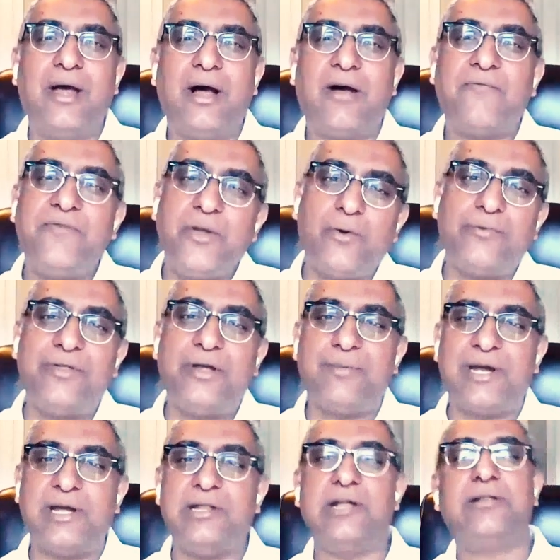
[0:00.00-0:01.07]
A few of them
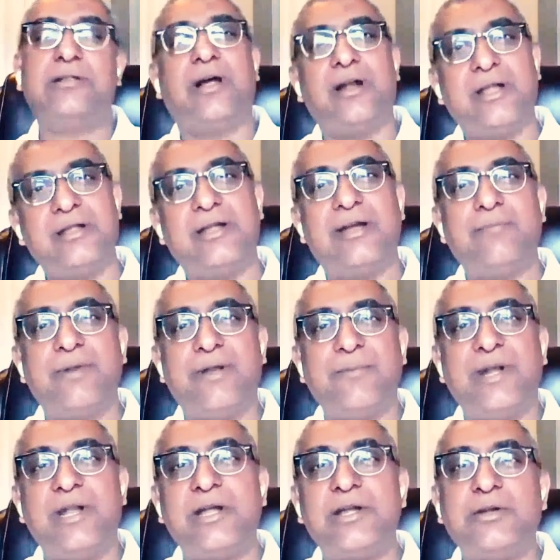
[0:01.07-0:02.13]
are either starting the
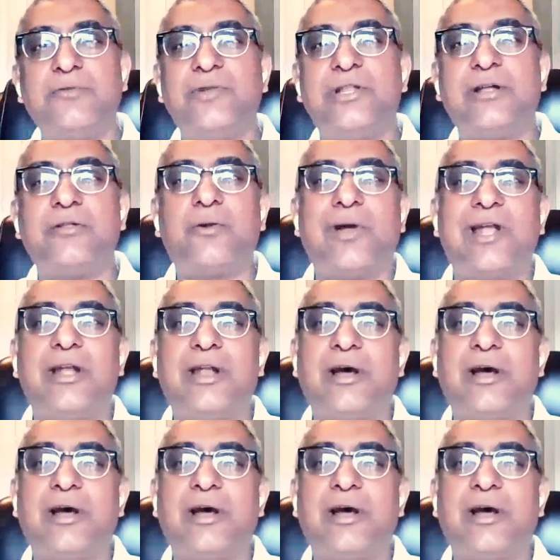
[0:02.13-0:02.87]
implementation with us right